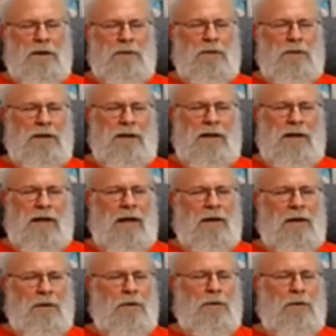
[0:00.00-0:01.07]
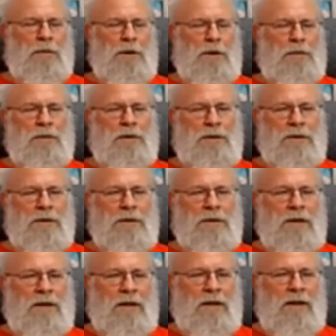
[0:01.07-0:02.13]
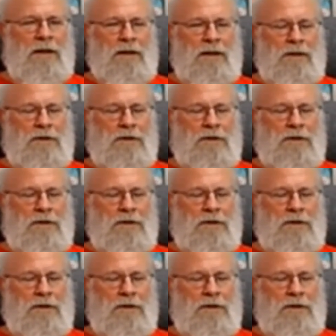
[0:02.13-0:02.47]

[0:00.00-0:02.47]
And he's going to be really missed.